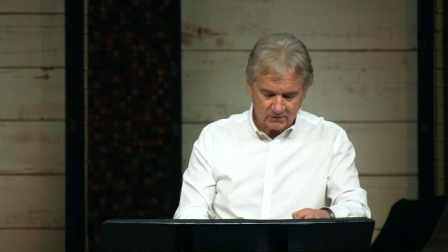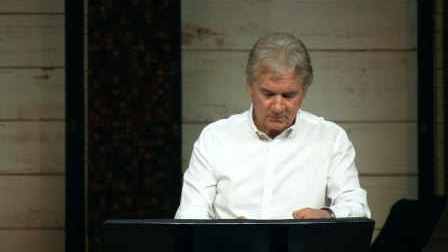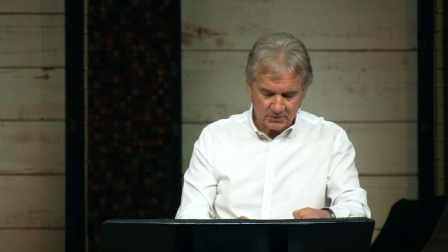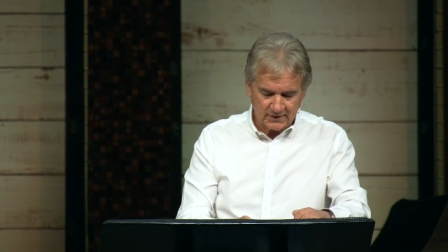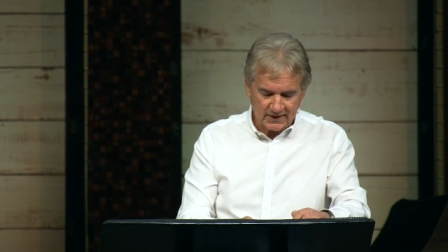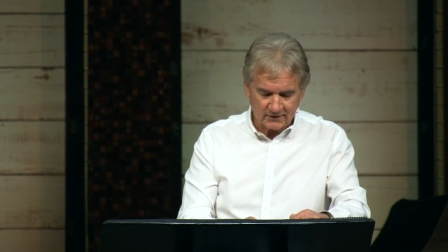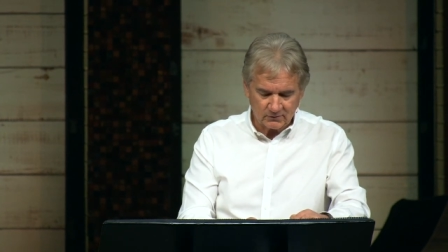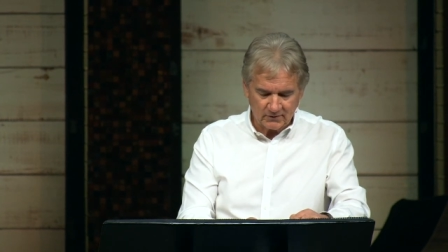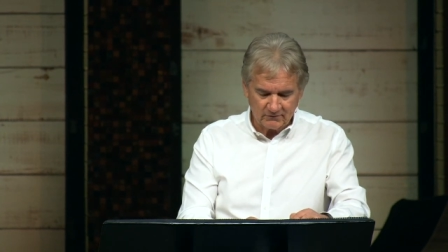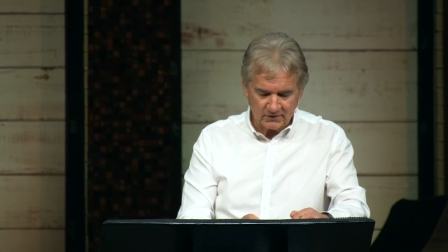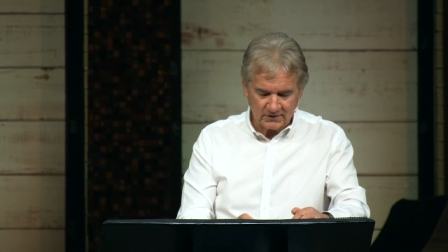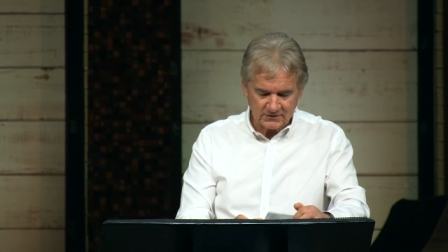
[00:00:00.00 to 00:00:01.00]
We've been out of
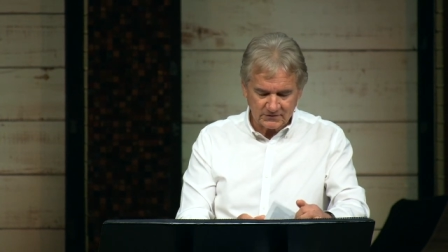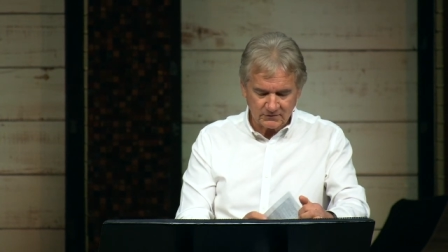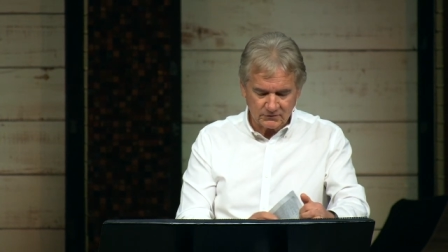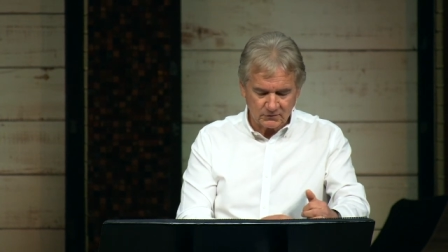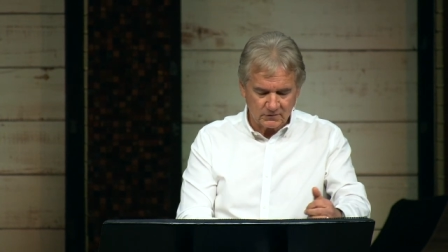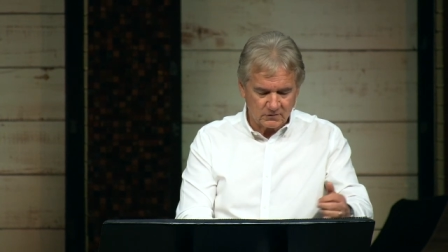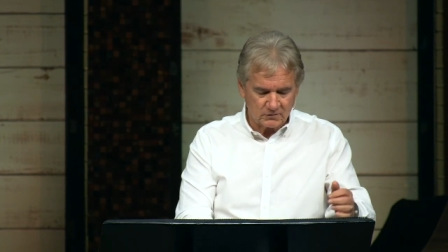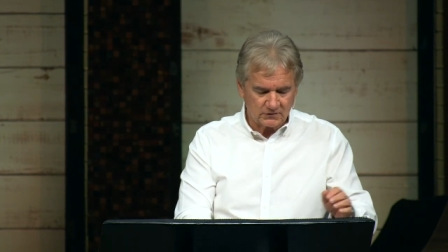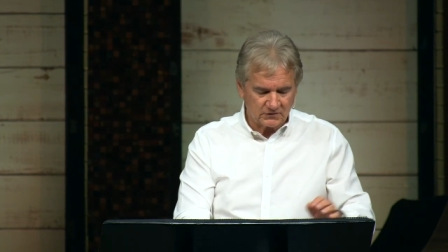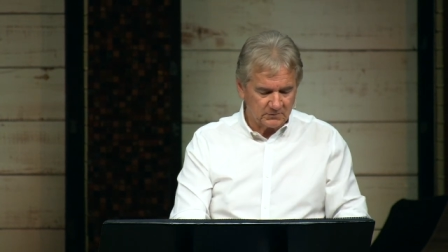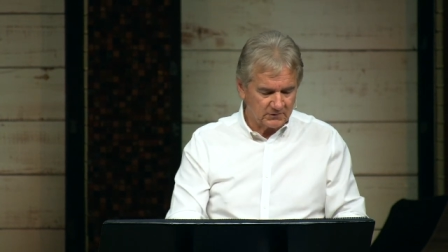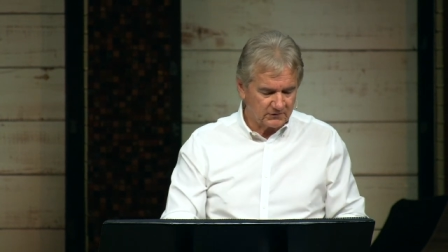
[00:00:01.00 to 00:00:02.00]
Revelation through the
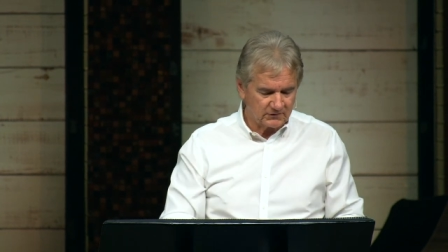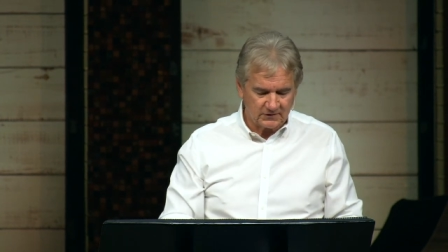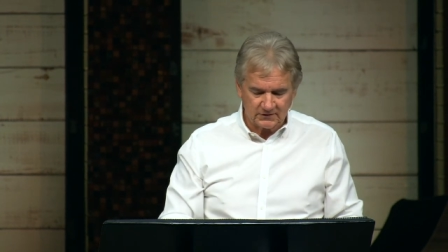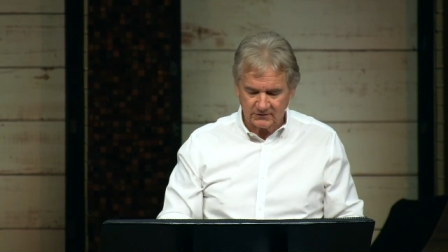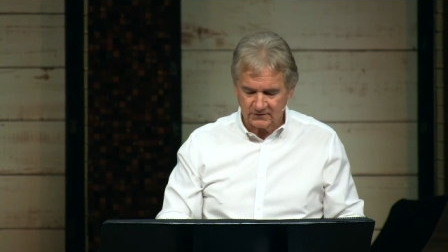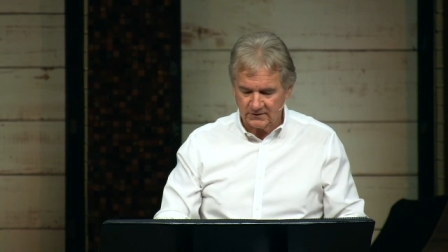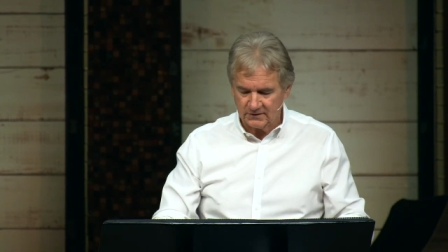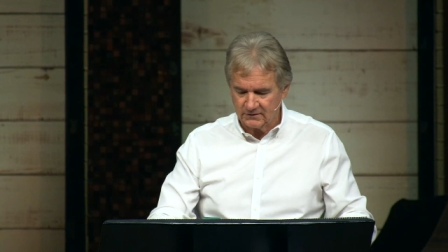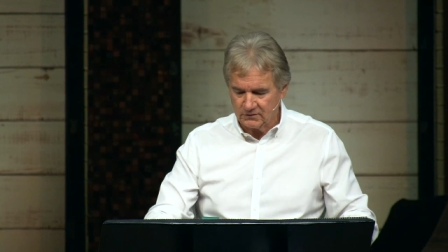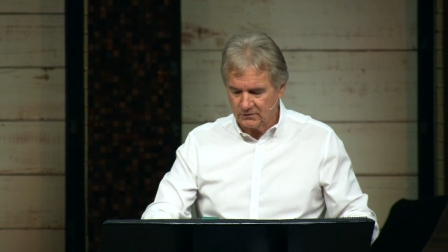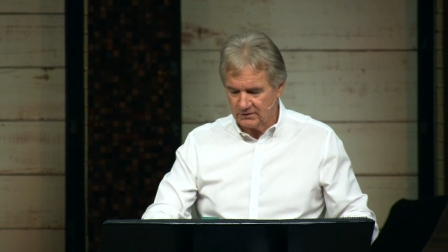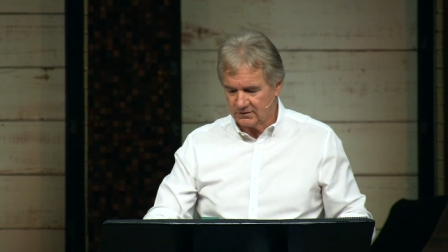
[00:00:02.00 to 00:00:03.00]
Christmas season
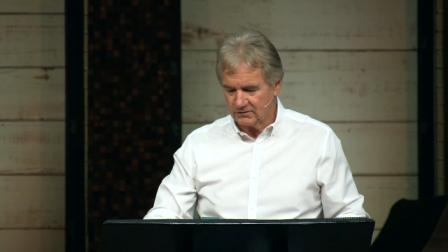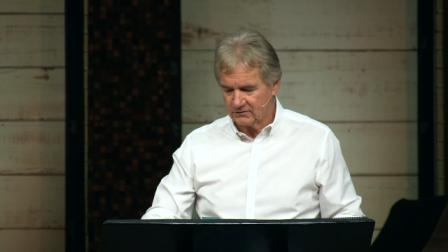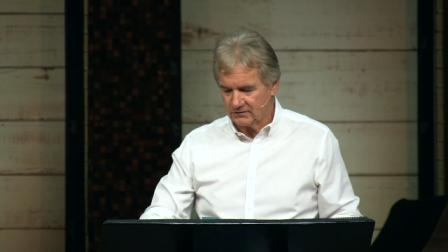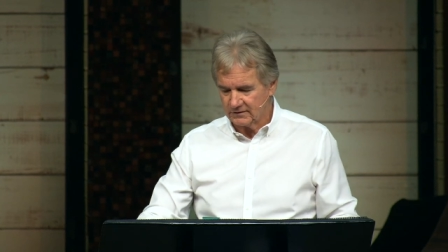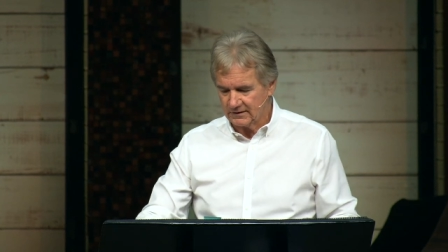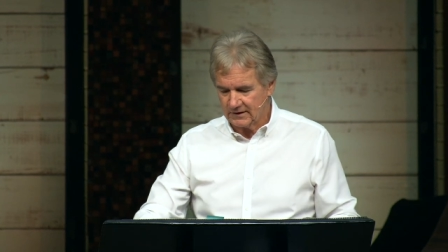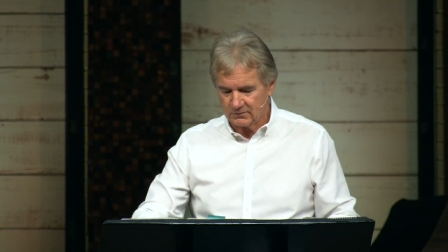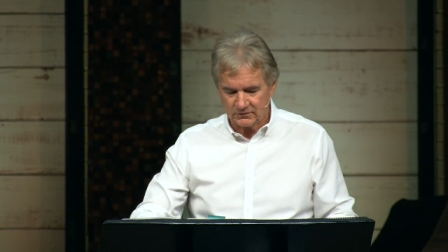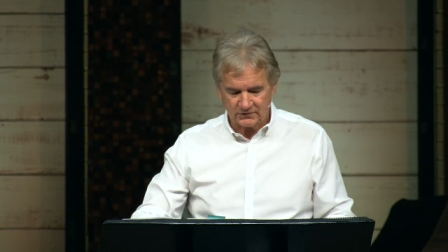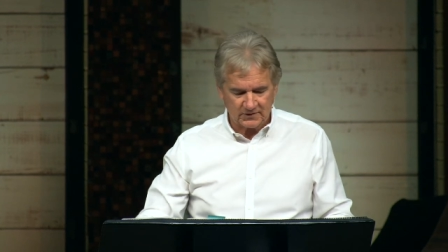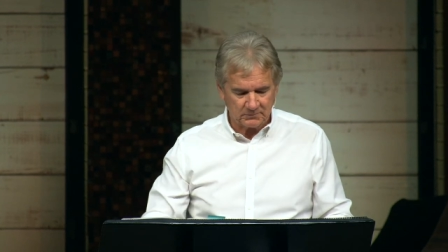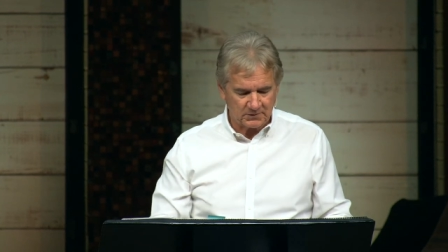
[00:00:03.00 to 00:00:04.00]
and New Year's, and now we're
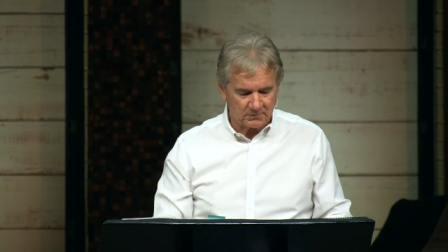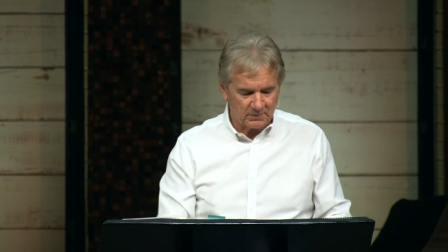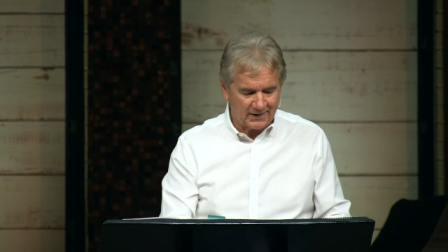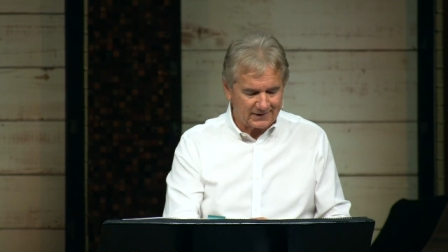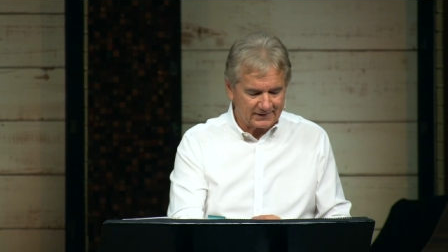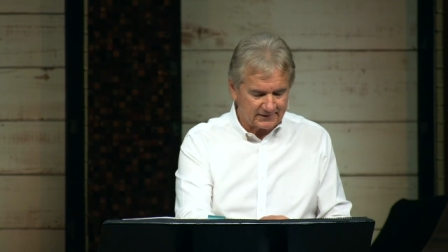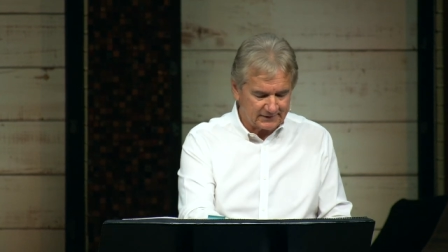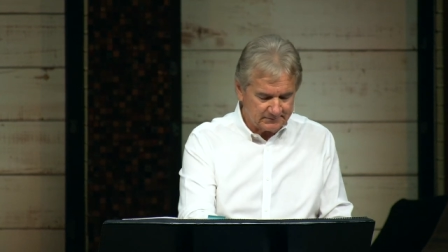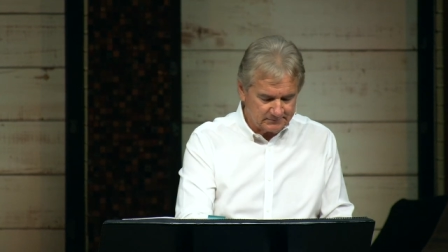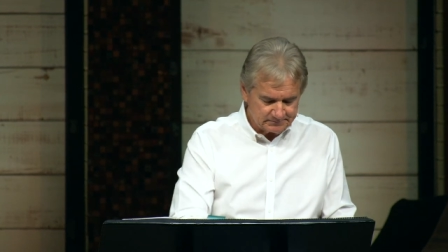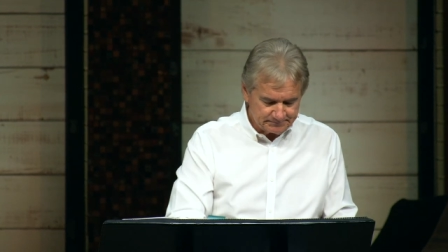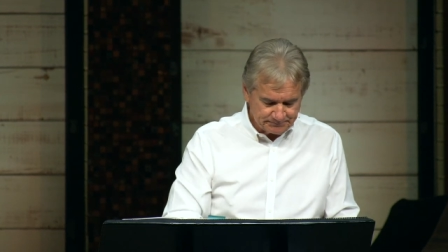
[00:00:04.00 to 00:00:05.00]
stepping back
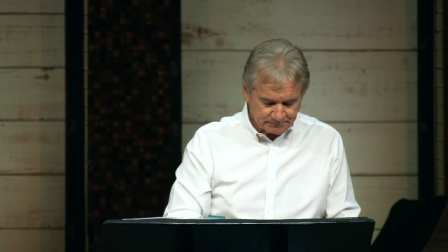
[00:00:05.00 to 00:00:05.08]
in.